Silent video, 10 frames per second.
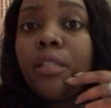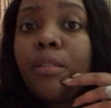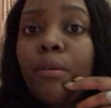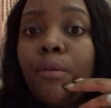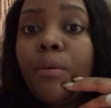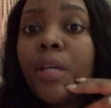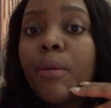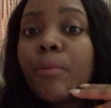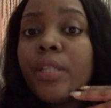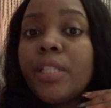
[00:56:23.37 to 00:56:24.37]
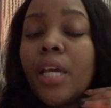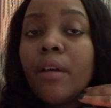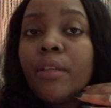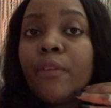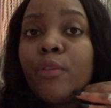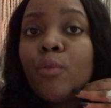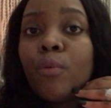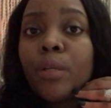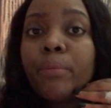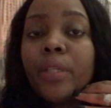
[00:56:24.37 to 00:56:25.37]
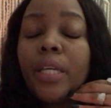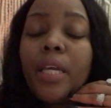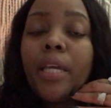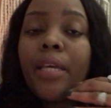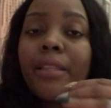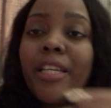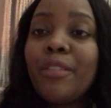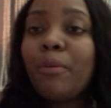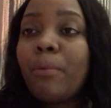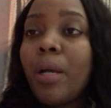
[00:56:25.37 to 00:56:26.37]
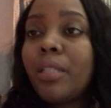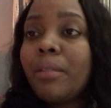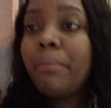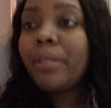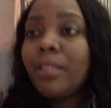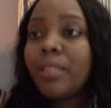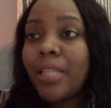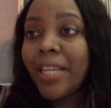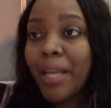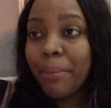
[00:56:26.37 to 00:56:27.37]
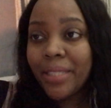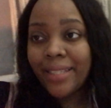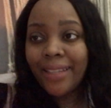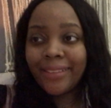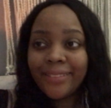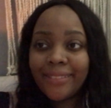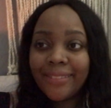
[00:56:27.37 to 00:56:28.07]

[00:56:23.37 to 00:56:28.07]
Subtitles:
So reach out if you want to book ahead. Thanks for watching. Peace and namaste.